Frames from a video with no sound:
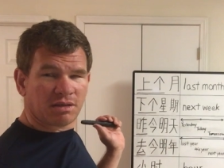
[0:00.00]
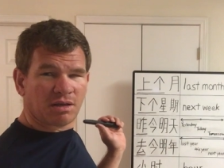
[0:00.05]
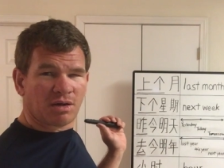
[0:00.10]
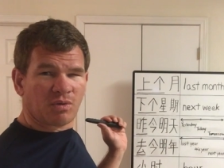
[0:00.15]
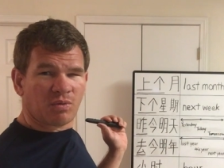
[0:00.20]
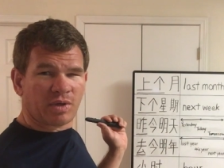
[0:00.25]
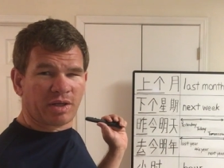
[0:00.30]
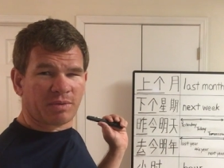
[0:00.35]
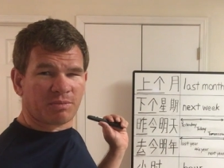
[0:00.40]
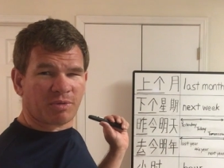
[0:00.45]
a
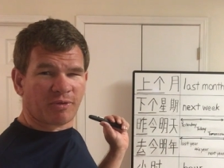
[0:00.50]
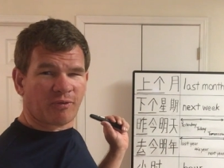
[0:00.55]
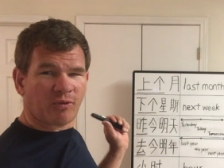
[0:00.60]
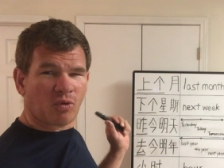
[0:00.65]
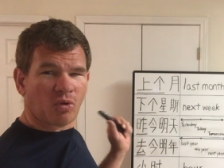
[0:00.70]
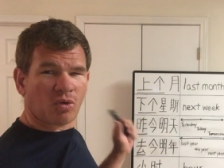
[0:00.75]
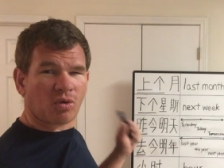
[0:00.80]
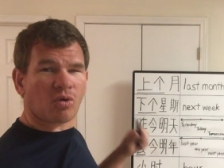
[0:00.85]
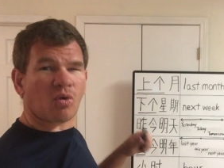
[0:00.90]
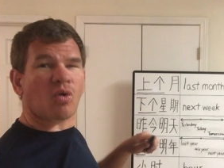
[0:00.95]
week
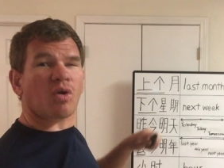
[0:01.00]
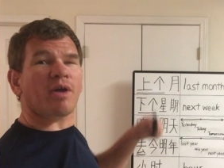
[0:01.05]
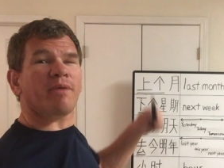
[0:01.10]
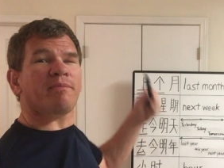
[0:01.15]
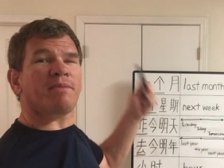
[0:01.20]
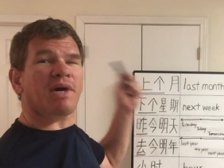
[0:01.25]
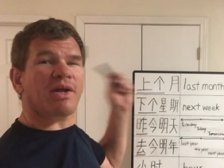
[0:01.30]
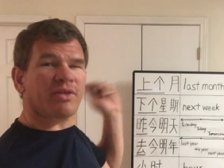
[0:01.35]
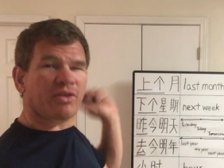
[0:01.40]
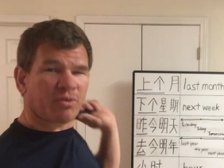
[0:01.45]
before or a
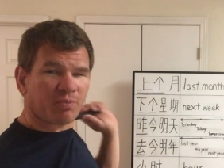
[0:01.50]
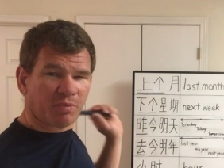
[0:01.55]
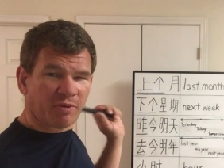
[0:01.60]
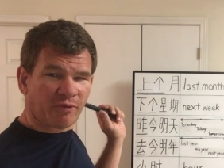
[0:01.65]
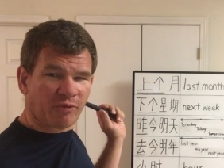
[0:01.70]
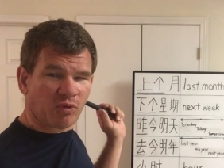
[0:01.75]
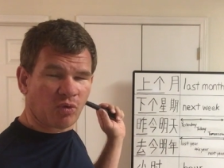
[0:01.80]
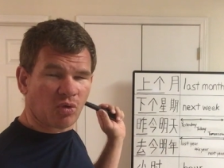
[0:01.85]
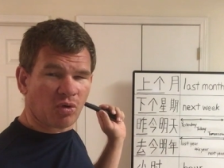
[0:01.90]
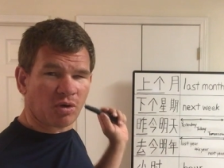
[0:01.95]
month
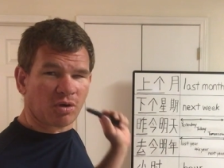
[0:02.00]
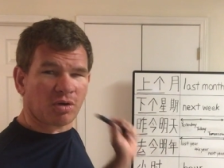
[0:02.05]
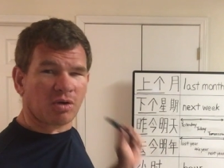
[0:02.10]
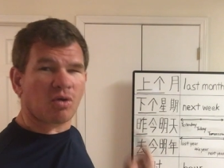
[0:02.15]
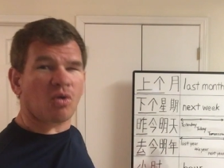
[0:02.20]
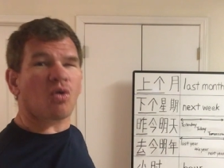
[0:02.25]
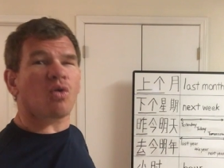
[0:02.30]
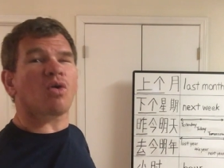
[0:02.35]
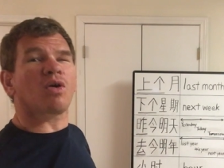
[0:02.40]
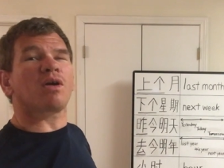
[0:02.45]
before
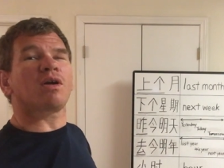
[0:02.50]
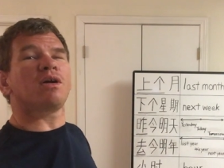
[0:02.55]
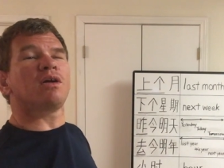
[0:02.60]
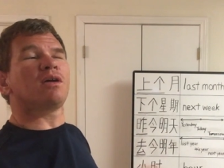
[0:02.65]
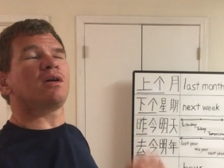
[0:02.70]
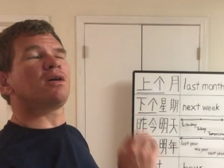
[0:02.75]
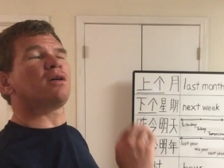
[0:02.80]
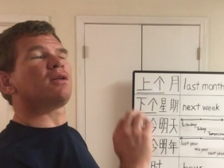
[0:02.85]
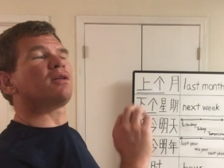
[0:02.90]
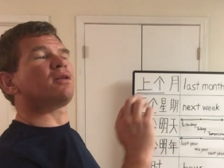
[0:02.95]
or
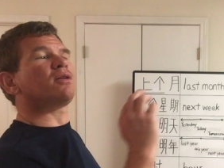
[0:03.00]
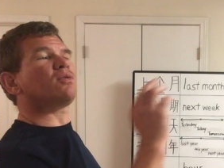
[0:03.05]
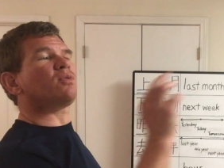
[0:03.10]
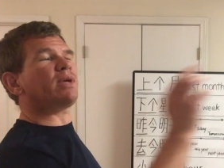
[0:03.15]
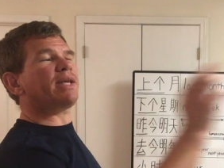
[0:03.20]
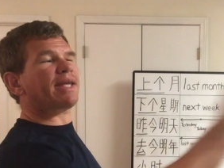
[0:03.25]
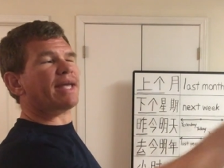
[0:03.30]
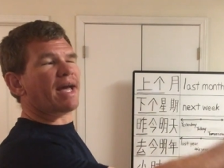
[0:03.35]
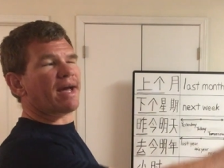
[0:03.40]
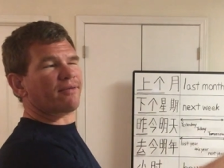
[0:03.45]
the
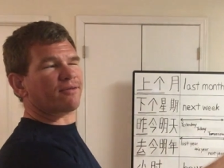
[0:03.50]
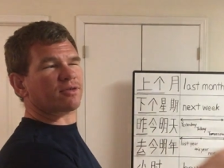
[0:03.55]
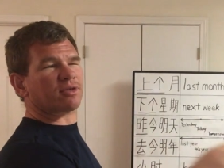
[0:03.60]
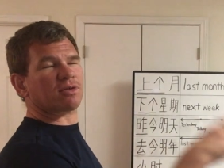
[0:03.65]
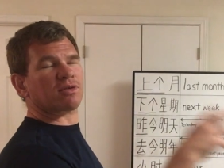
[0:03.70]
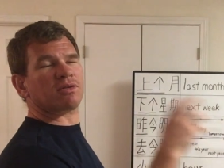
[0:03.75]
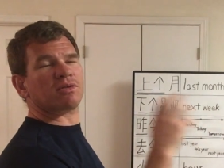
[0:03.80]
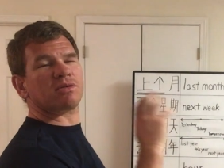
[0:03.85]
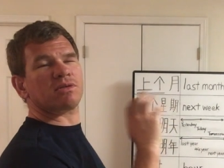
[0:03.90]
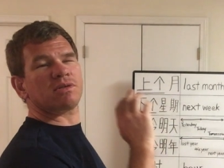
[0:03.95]
week
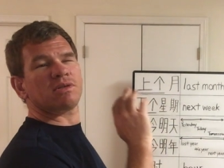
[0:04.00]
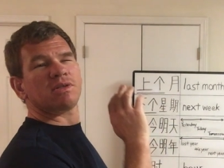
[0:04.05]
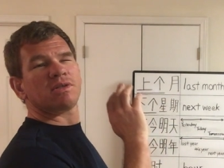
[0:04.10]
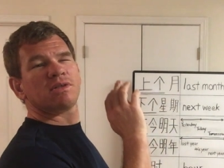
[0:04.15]
after